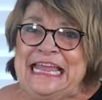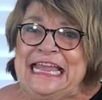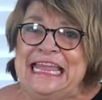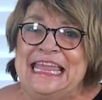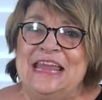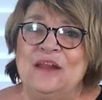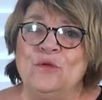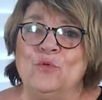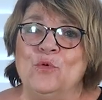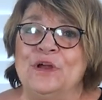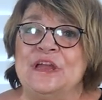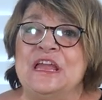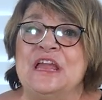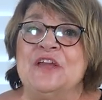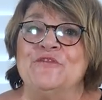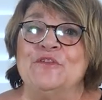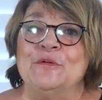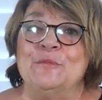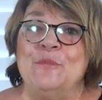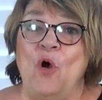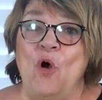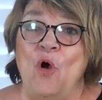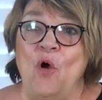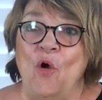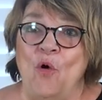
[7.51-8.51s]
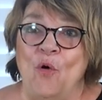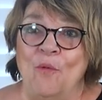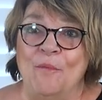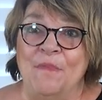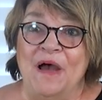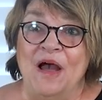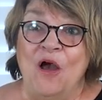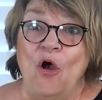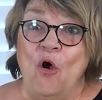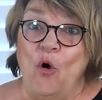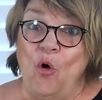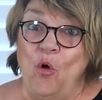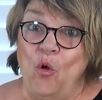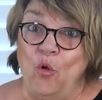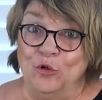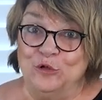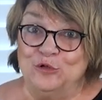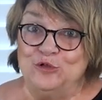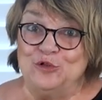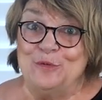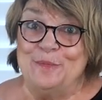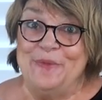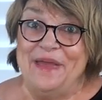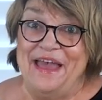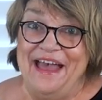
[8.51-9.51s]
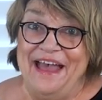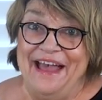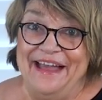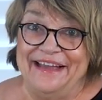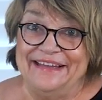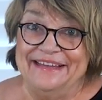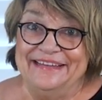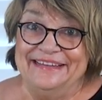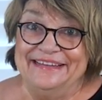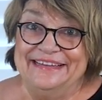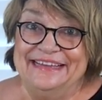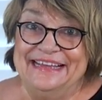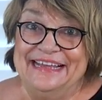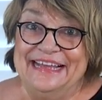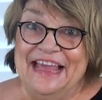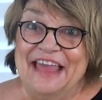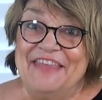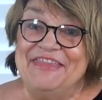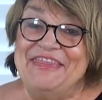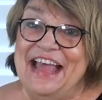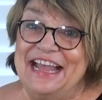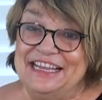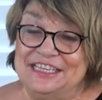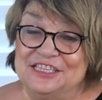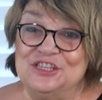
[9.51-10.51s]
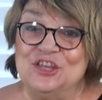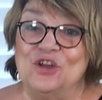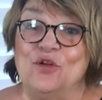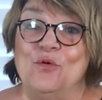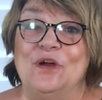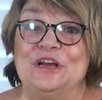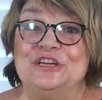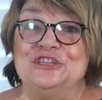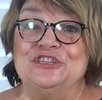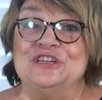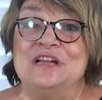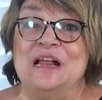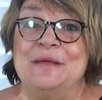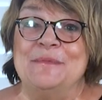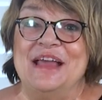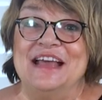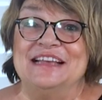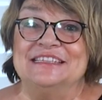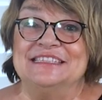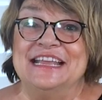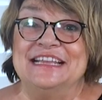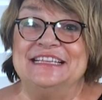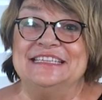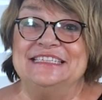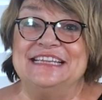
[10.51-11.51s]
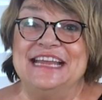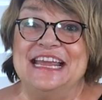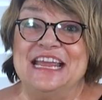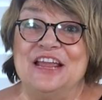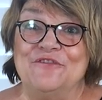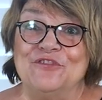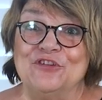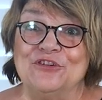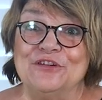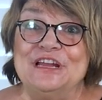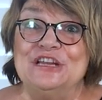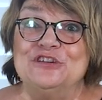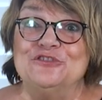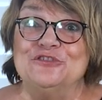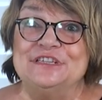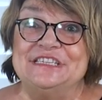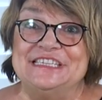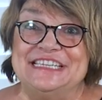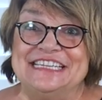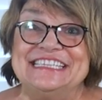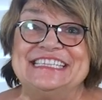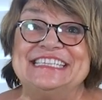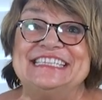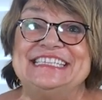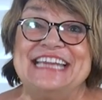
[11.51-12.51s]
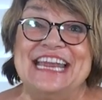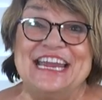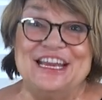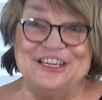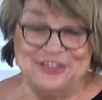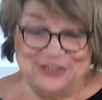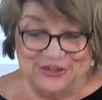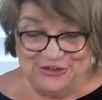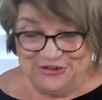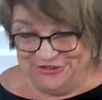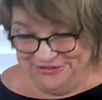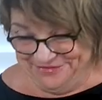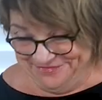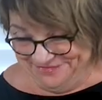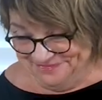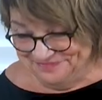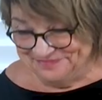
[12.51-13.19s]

Can working from home hold you back? That's the question I'm asking today. If you're interested, stay tuned.